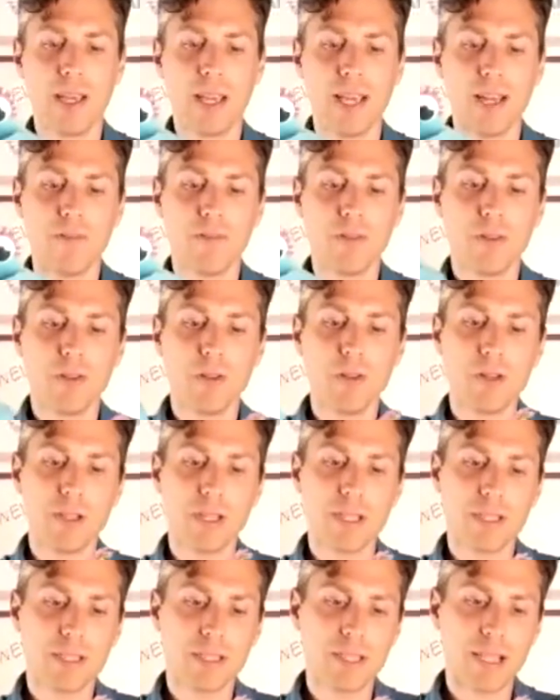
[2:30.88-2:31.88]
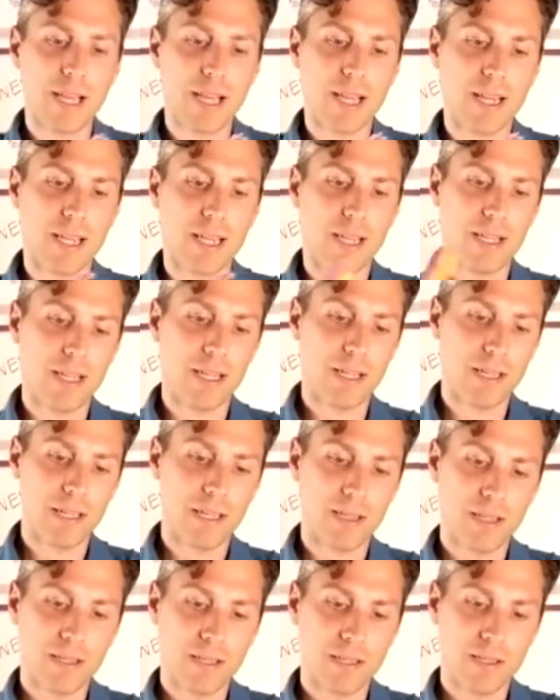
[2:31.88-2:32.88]
you look inside it,
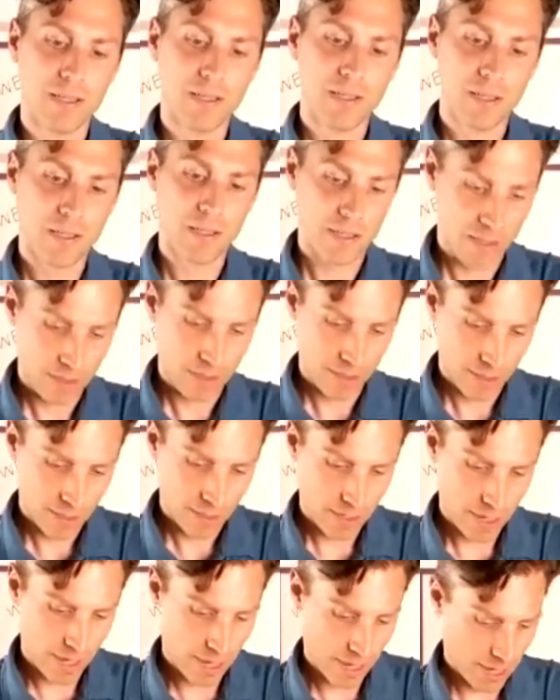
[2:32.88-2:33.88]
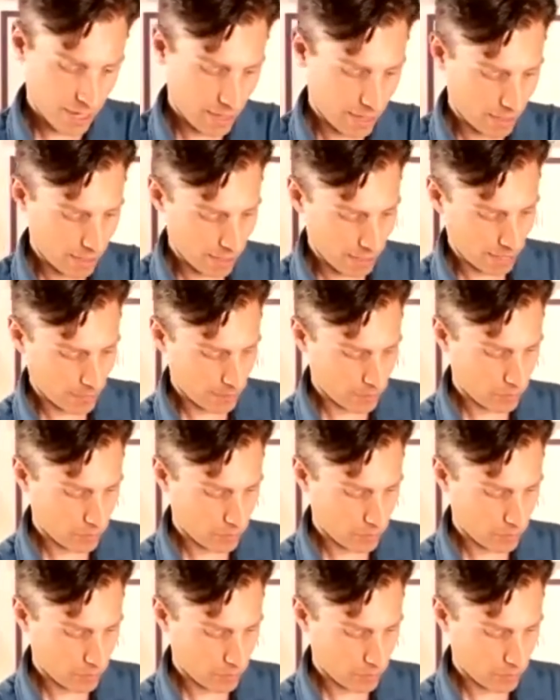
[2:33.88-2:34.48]
and let me switch